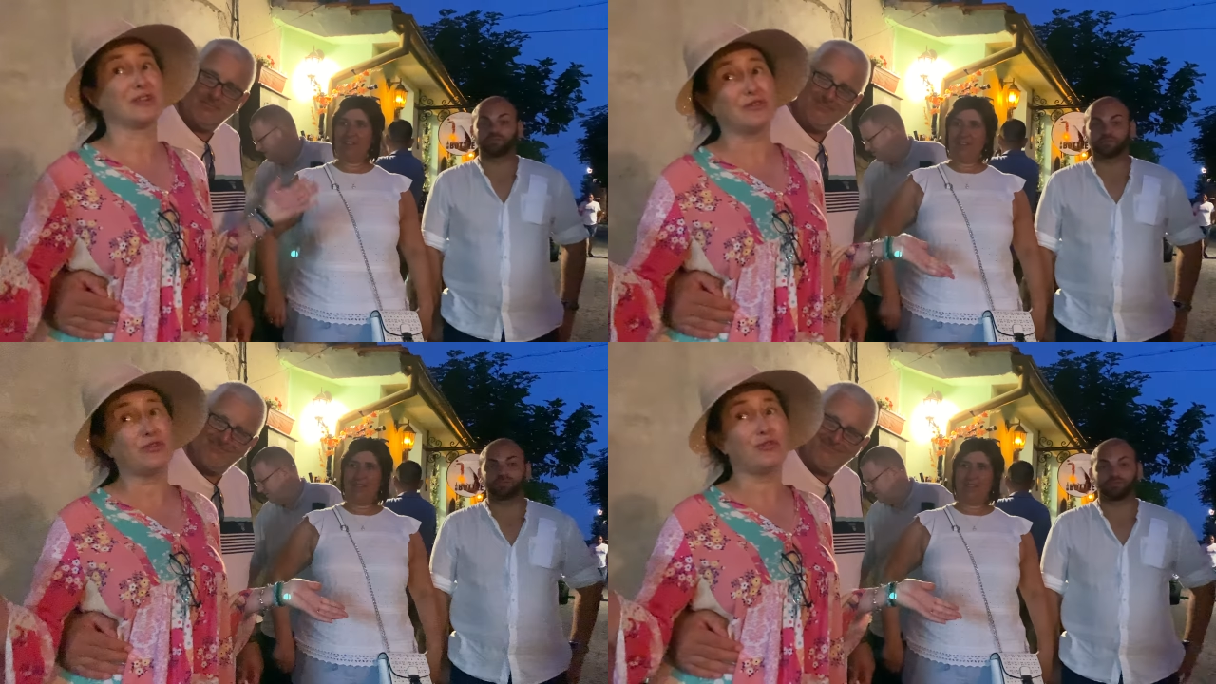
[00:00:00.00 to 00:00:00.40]

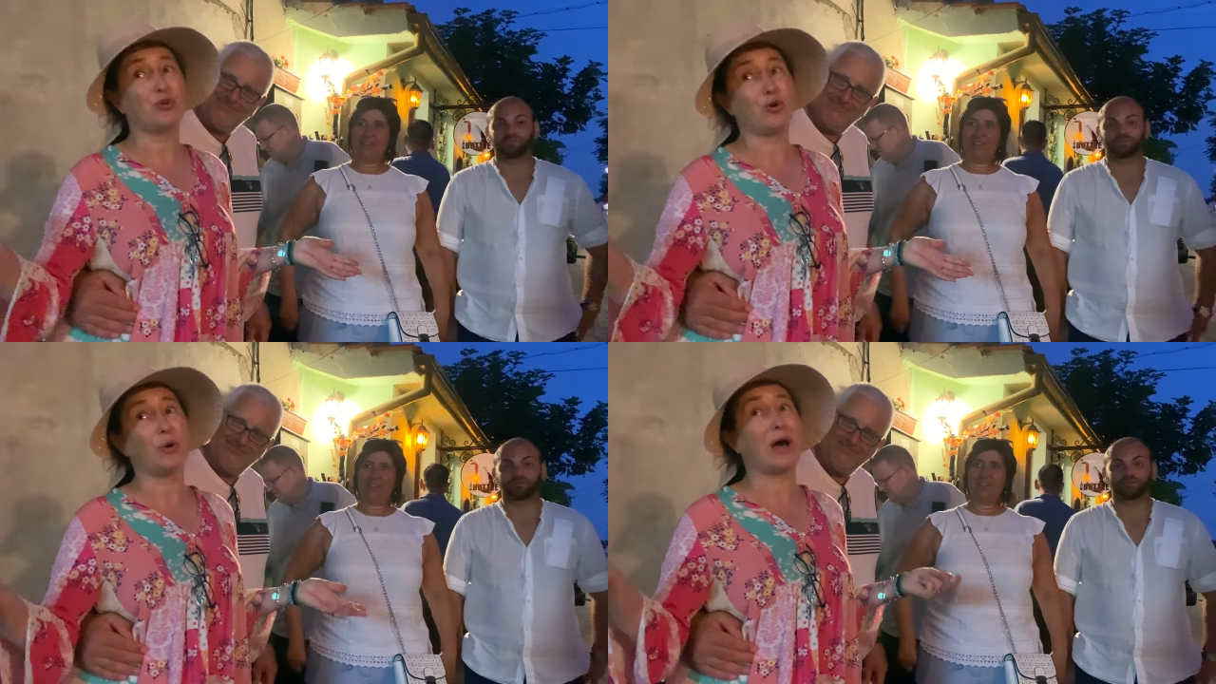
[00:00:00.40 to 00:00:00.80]
Speaker 1: I
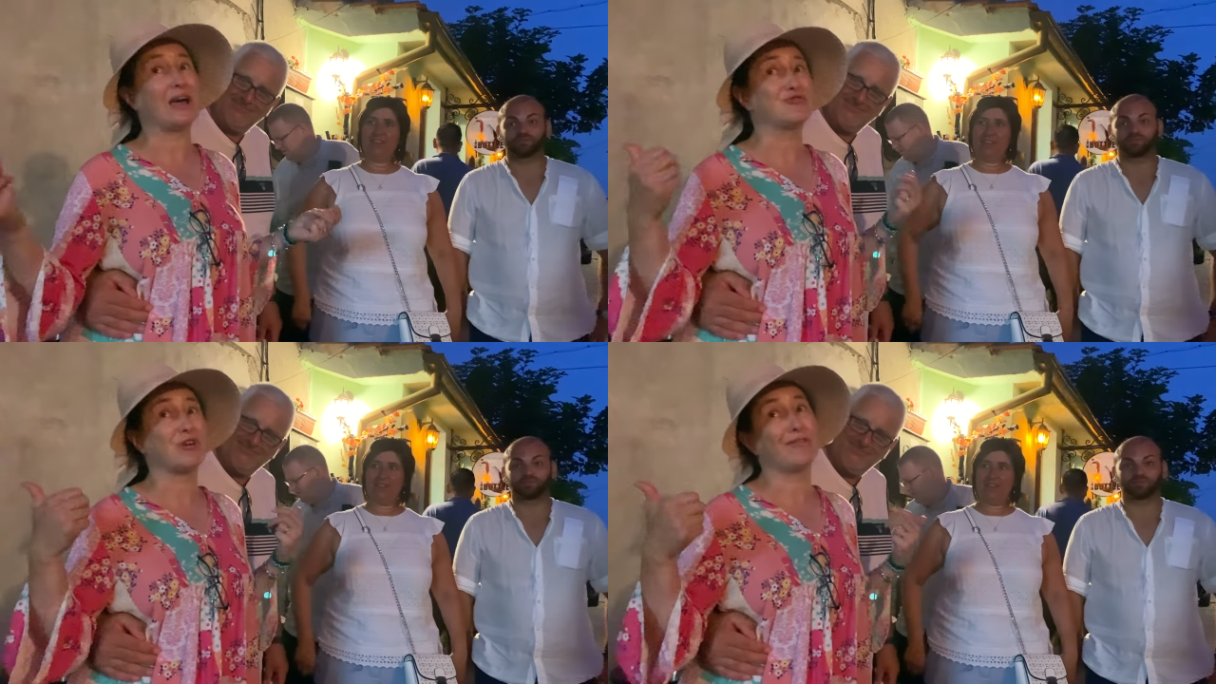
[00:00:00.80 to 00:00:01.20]
didn't know.
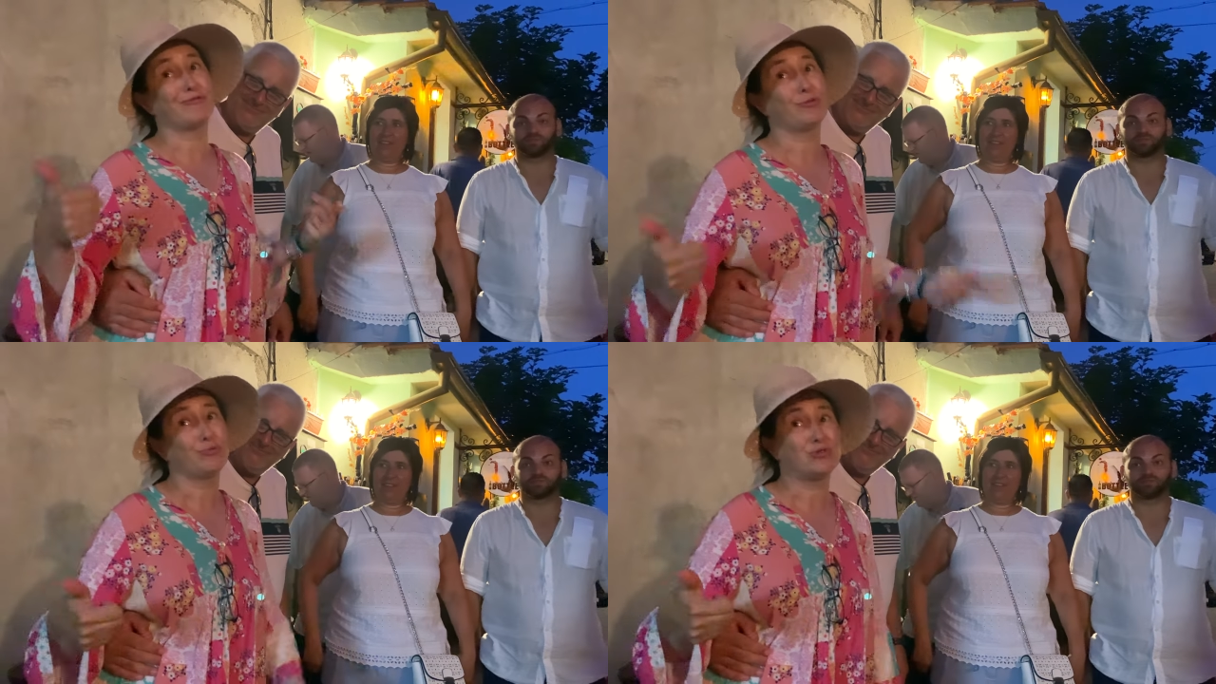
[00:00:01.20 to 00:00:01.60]
I
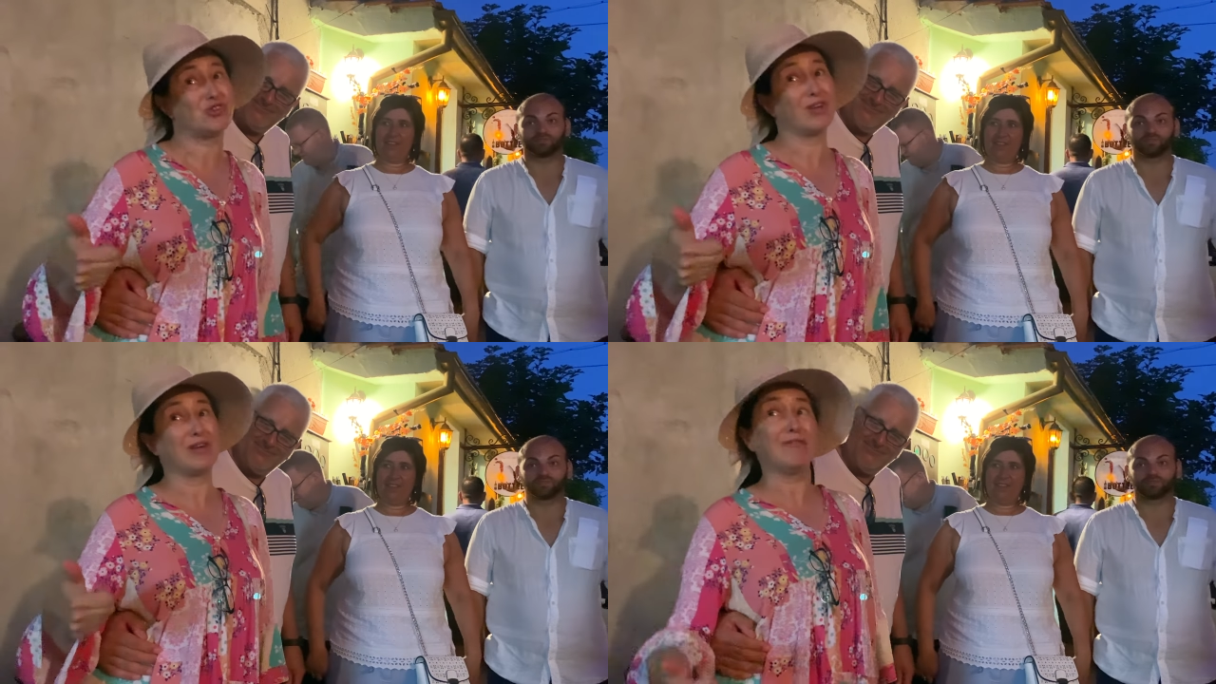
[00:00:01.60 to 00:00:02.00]
try food
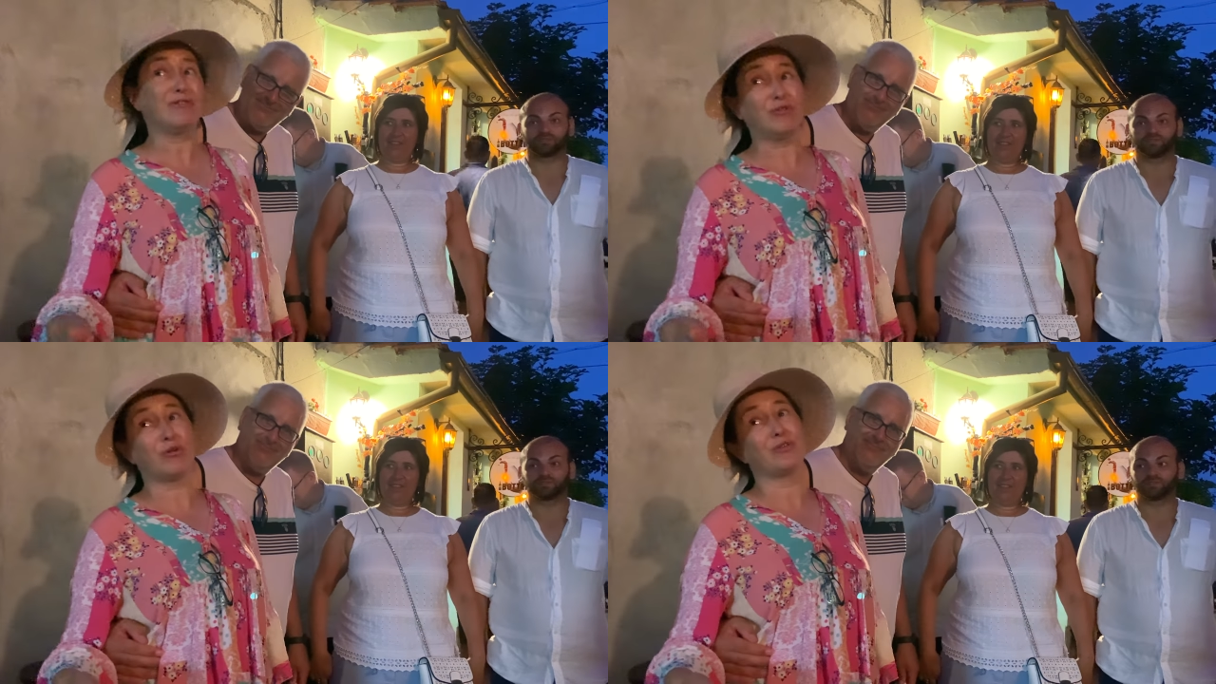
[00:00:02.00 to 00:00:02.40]
which I
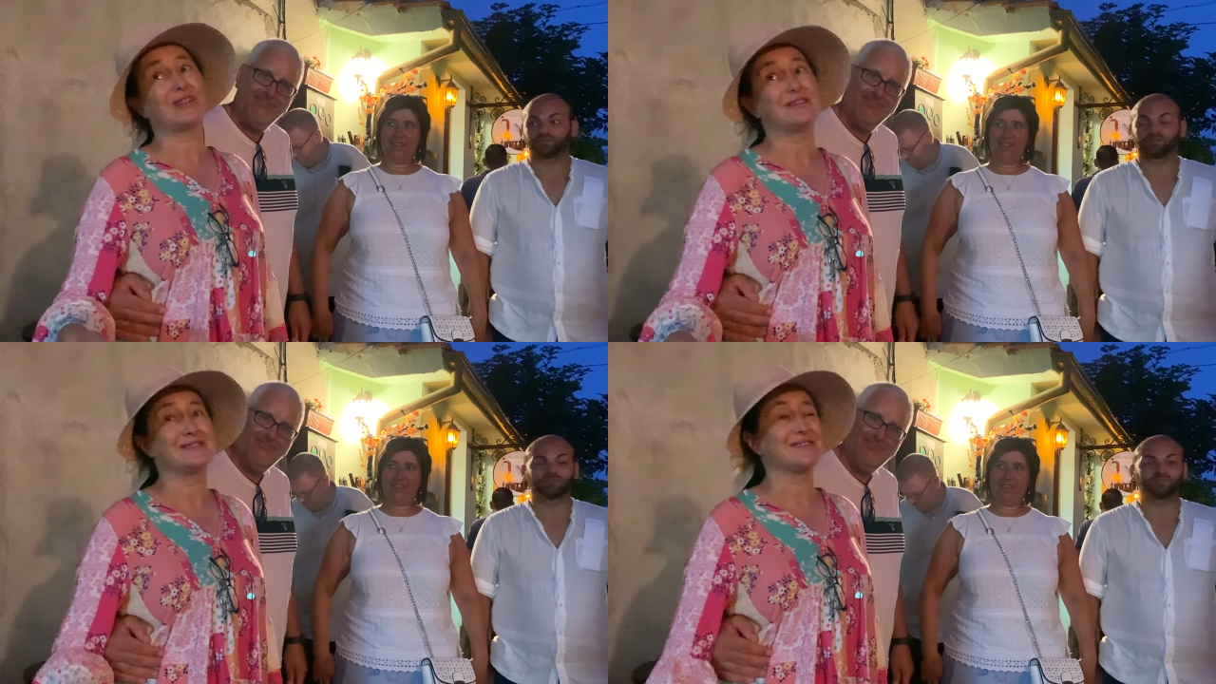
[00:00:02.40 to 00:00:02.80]
never know
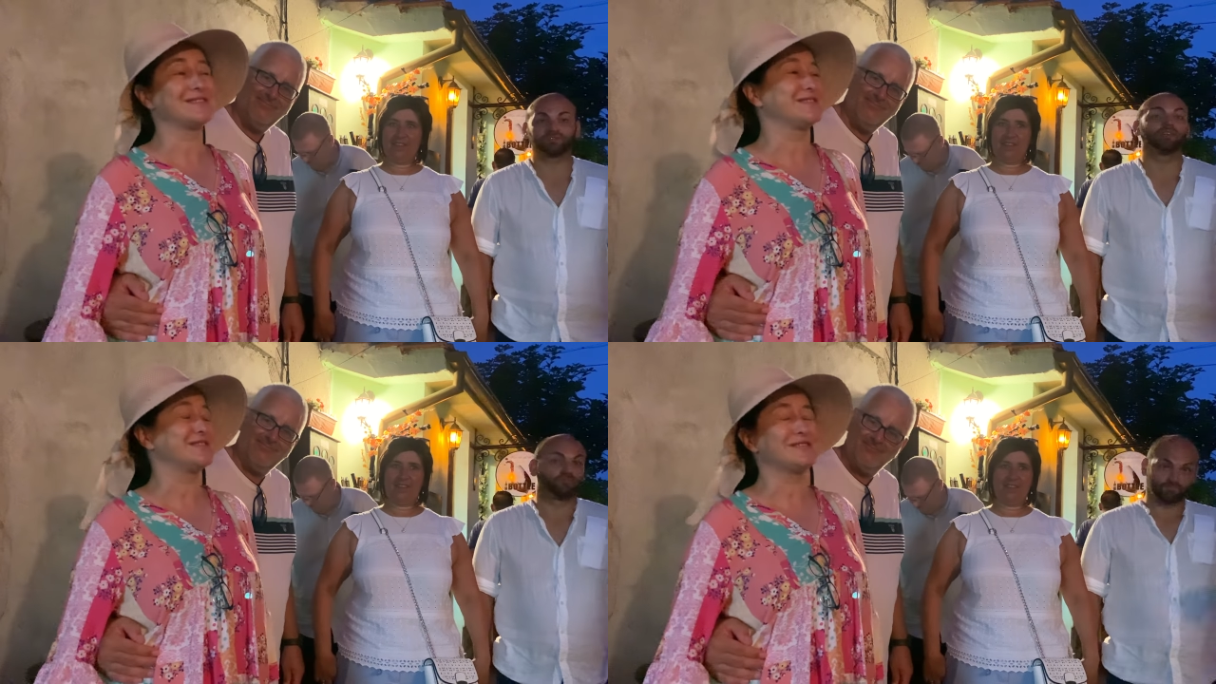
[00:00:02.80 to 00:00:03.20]
that
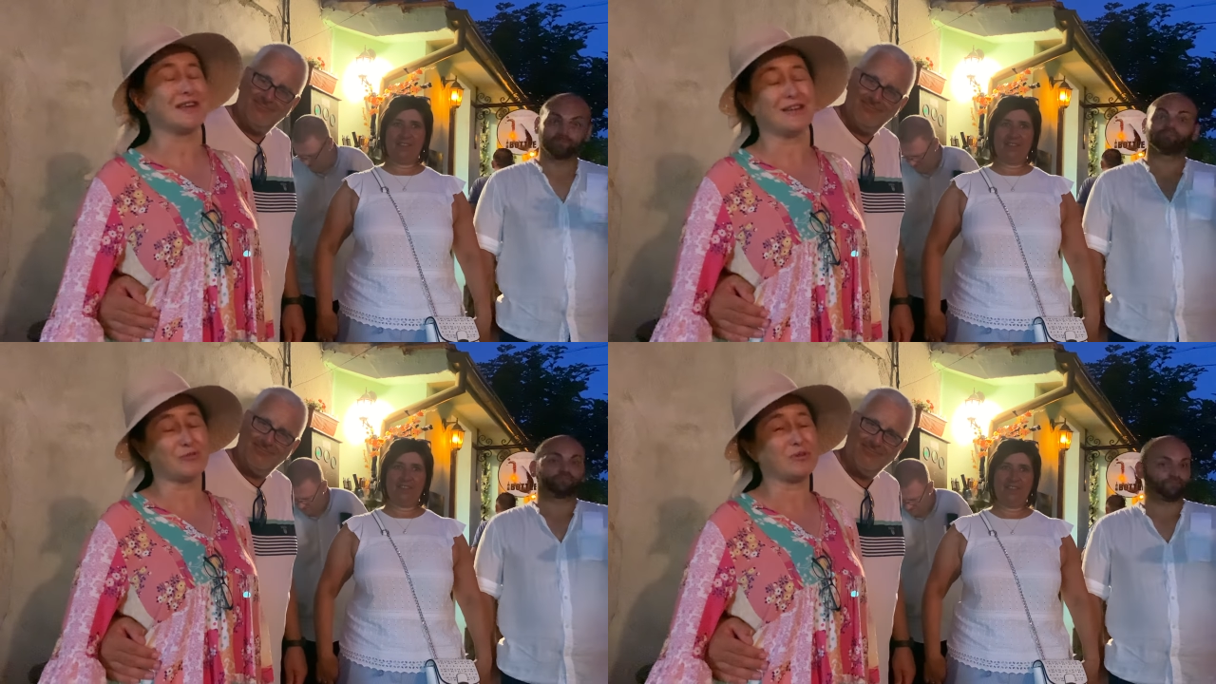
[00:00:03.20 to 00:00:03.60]
exists
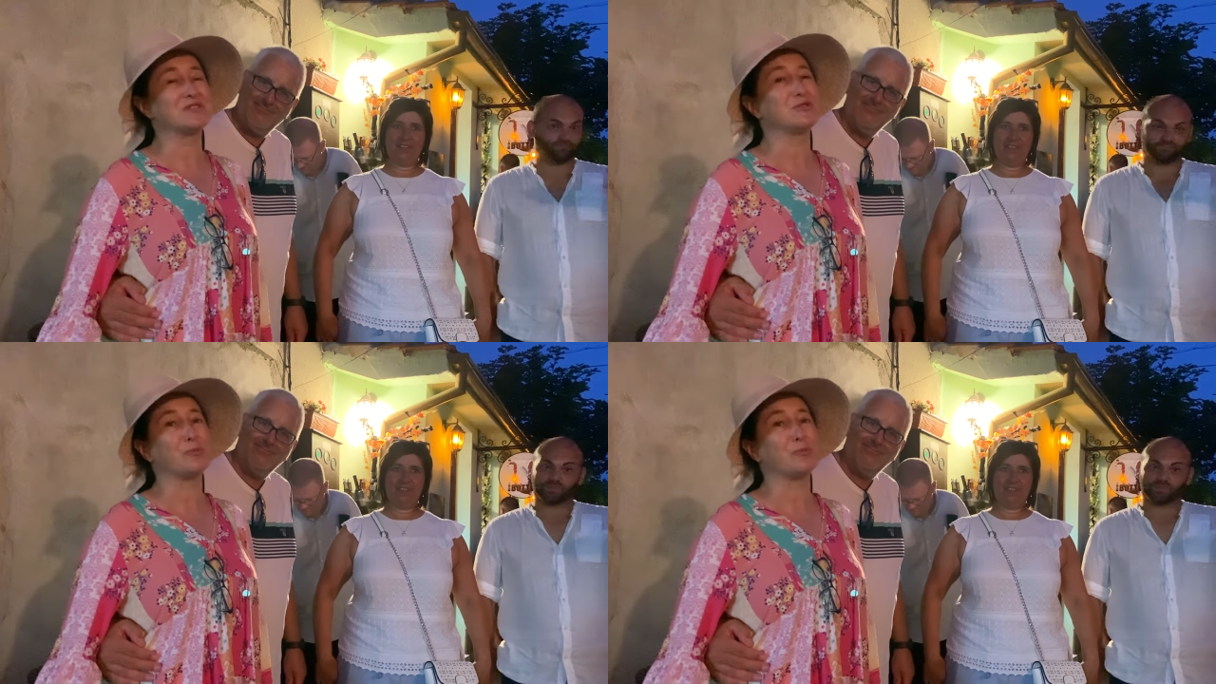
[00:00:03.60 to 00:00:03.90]
was so